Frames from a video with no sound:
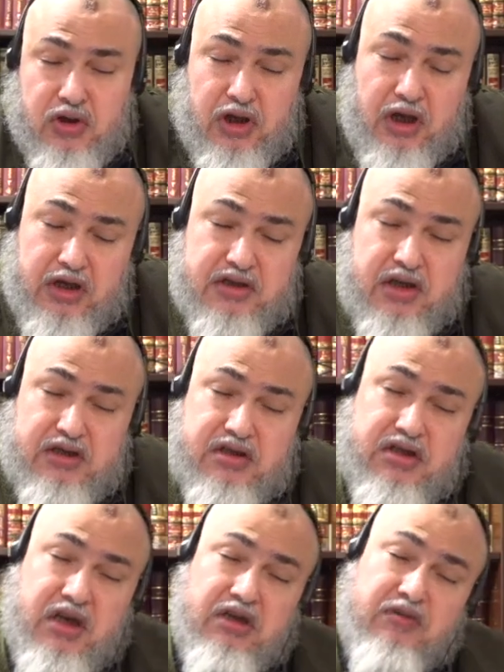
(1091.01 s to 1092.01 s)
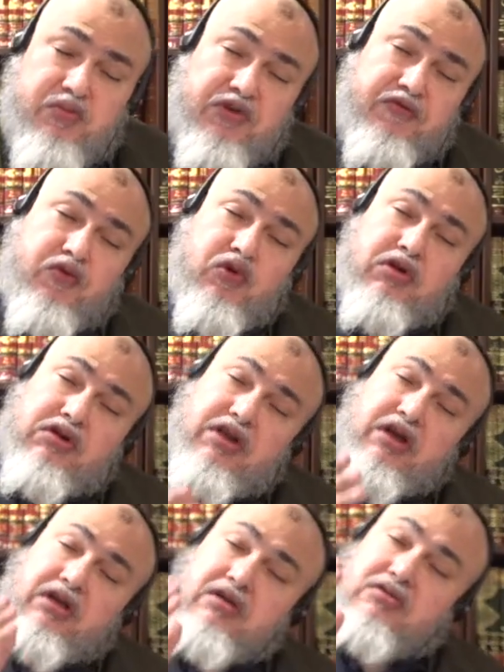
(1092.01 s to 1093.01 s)
as I said before,
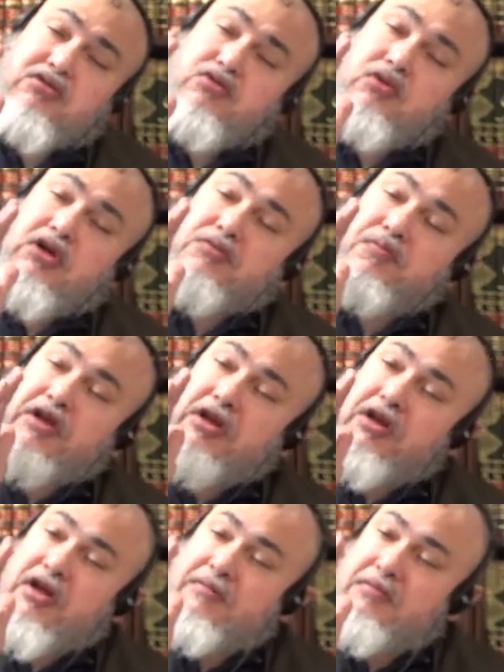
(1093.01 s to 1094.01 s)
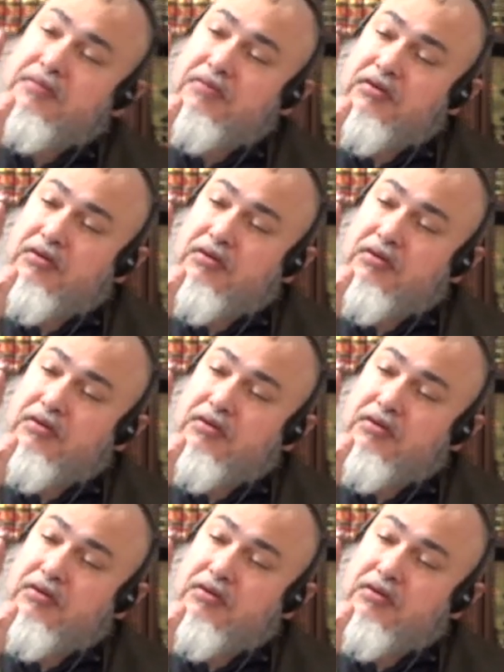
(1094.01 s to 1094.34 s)
that Surah Maryam